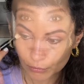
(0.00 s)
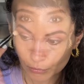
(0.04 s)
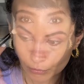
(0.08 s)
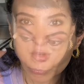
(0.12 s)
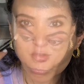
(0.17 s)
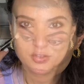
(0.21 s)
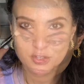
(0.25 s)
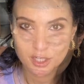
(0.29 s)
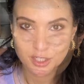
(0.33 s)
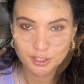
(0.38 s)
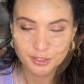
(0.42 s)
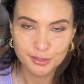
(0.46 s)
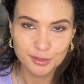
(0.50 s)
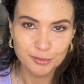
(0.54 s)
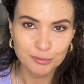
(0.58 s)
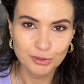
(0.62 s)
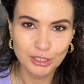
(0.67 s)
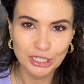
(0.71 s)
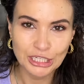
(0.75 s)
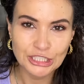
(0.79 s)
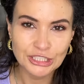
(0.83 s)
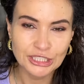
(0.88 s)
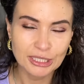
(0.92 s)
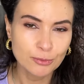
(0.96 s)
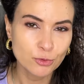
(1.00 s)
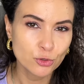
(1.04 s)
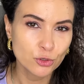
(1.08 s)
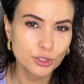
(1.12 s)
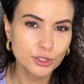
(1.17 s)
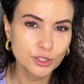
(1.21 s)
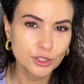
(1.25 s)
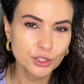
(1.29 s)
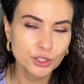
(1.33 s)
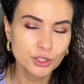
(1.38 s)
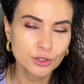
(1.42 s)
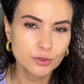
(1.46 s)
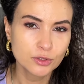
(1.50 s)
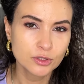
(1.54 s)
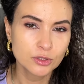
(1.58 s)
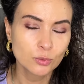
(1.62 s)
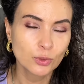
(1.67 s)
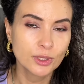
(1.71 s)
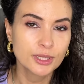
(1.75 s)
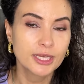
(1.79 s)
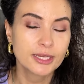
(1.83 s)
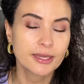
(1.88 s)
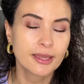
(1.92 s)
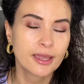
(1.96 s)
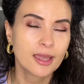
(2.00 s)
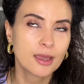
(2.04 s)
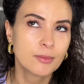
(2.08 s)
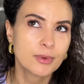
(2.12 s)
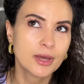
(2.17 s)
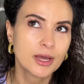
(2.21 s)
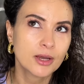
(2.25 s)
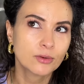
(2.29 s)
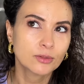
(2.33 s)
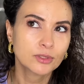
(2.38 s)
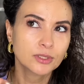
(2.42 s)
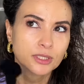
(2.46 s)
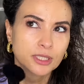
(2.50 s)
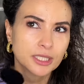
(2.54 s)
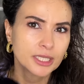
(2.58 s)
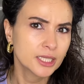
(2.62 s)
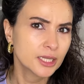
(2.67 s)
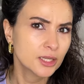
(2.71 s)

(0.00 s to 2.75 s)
Moving on to the blush, I'm going to use the one that came out